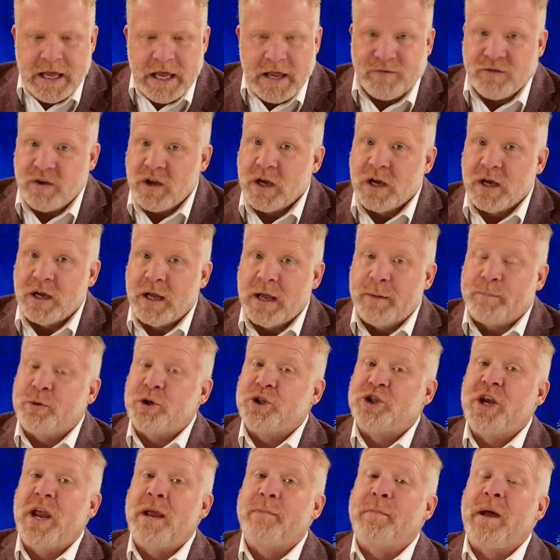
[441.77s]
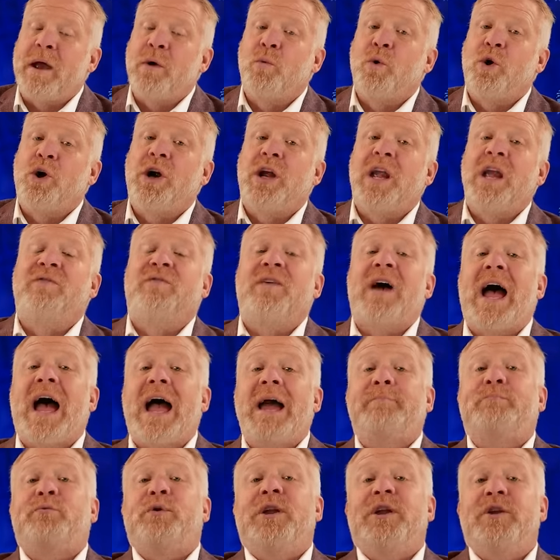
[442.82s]
If you appreciate my work, if
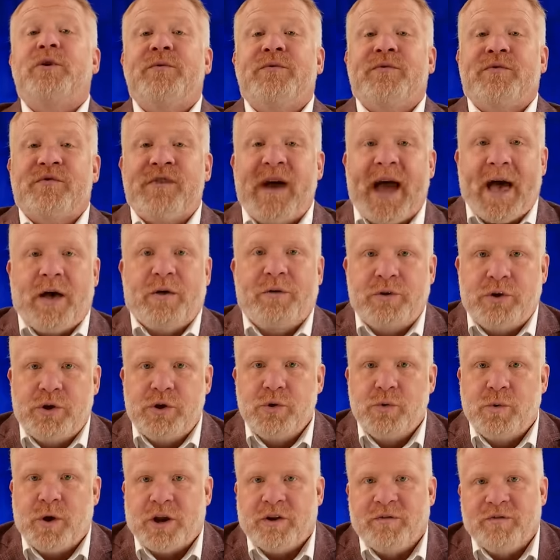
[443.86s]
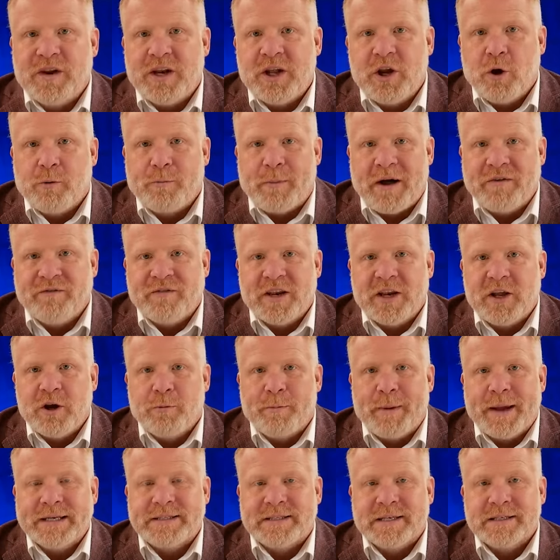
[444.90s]
I bring you value on a
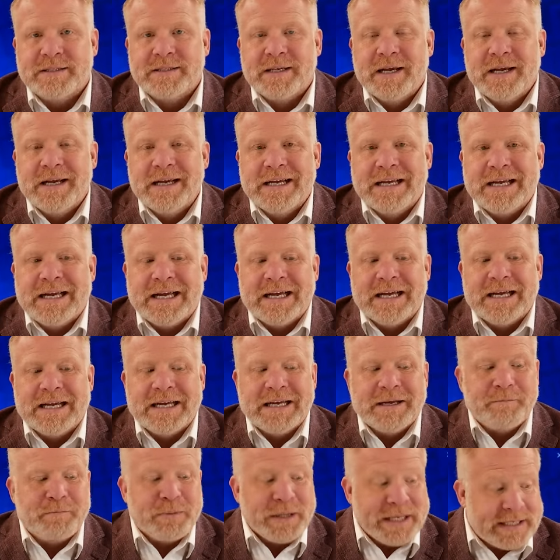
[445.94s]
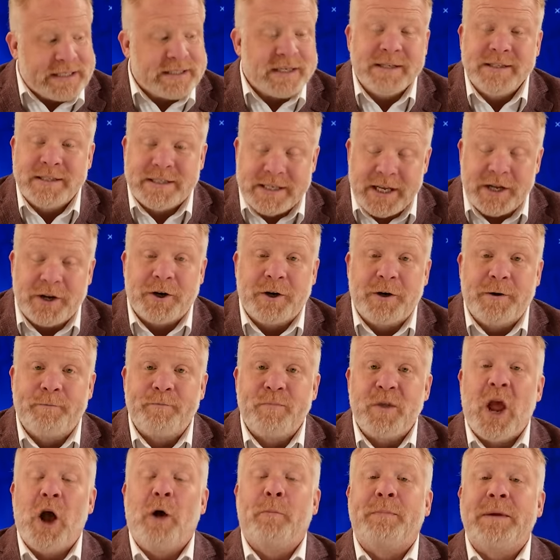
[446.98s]
video-by-video basis, please
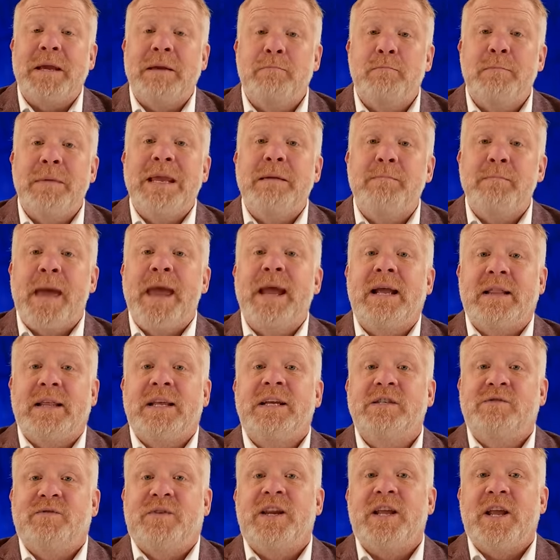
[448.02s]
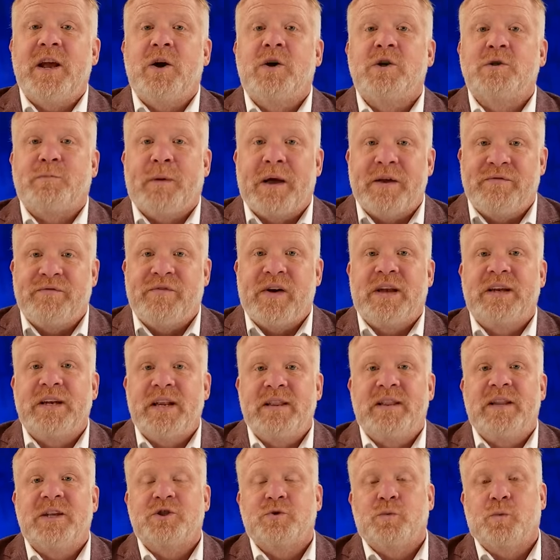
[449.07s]
consider helping me make these videos by
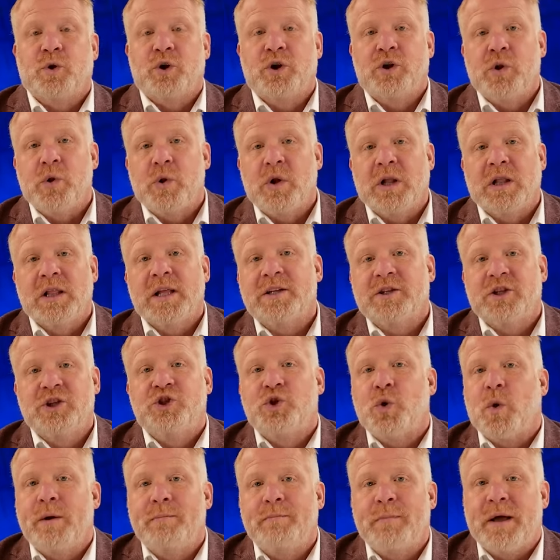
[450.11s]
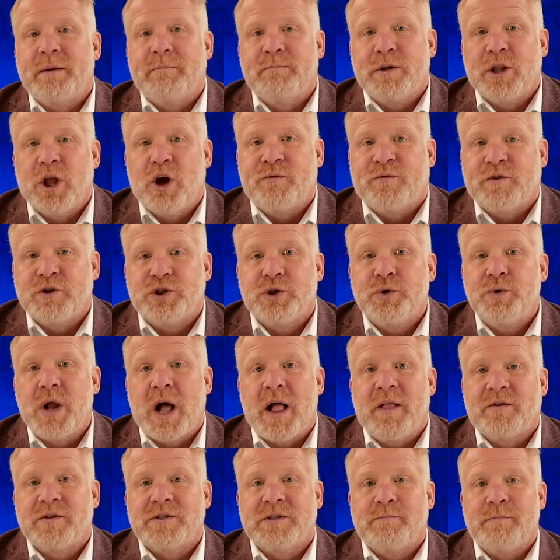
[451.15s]
funding this work. You can click the join button below for
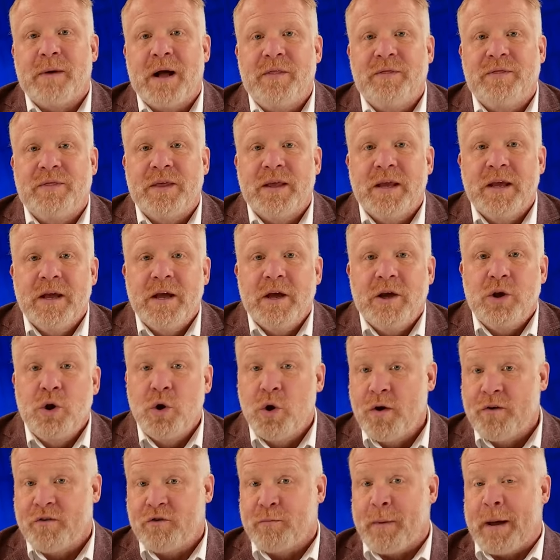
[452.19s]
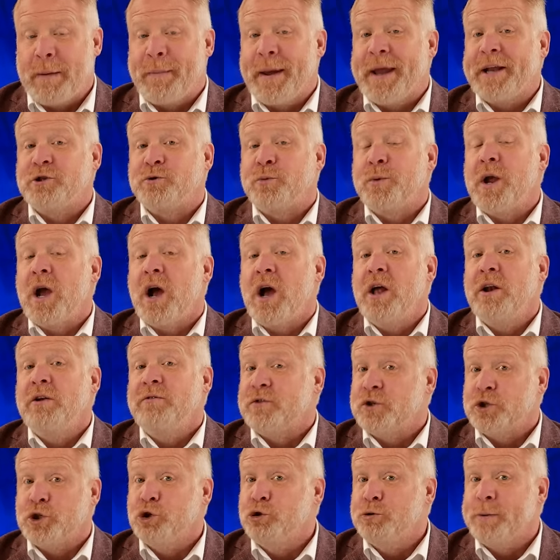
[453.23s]
$2 a month. You can go over to my Patreon
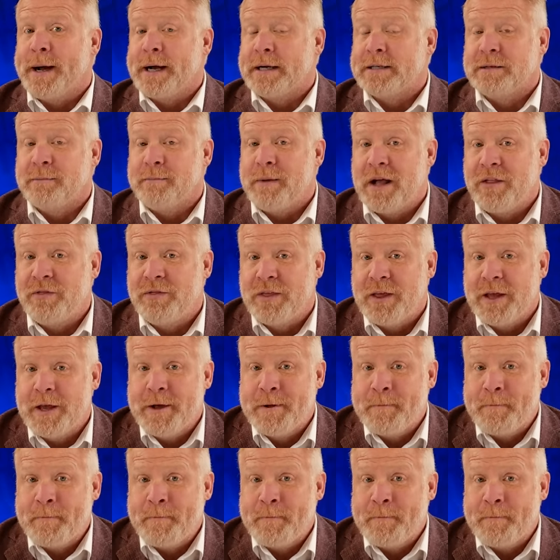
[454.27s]
for $2 a month,